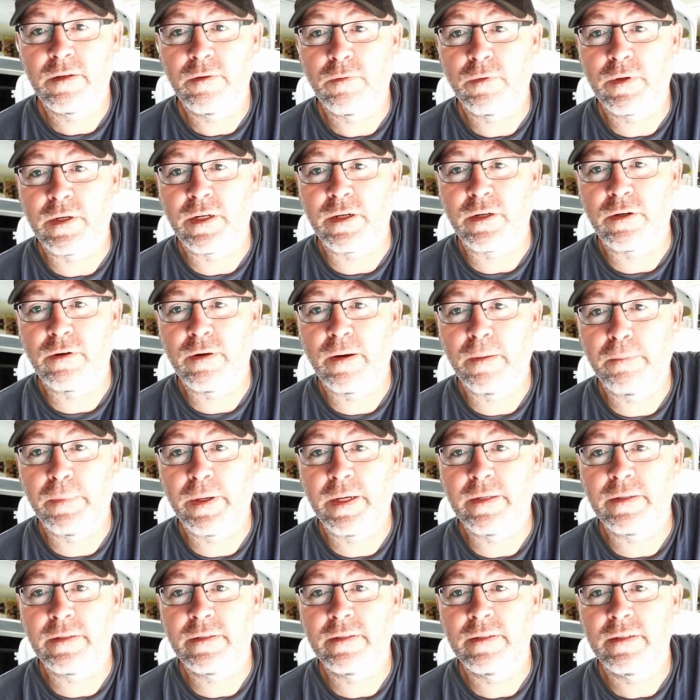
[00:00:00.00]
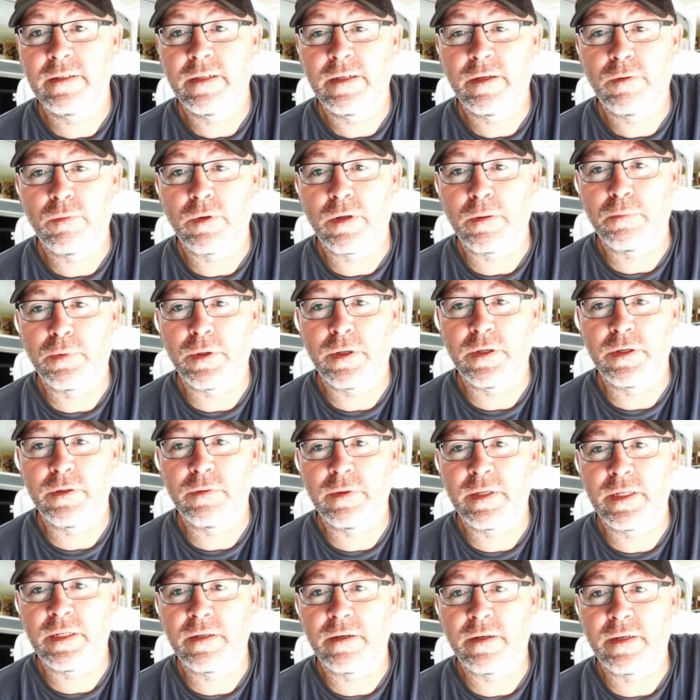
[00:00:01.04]
we're going to crimp it, we're going to put a new
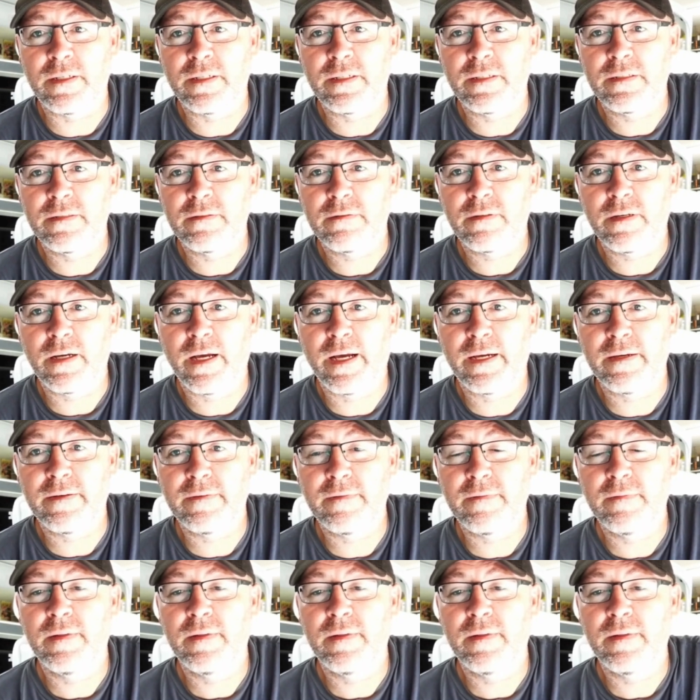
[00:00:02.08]
end on, okay?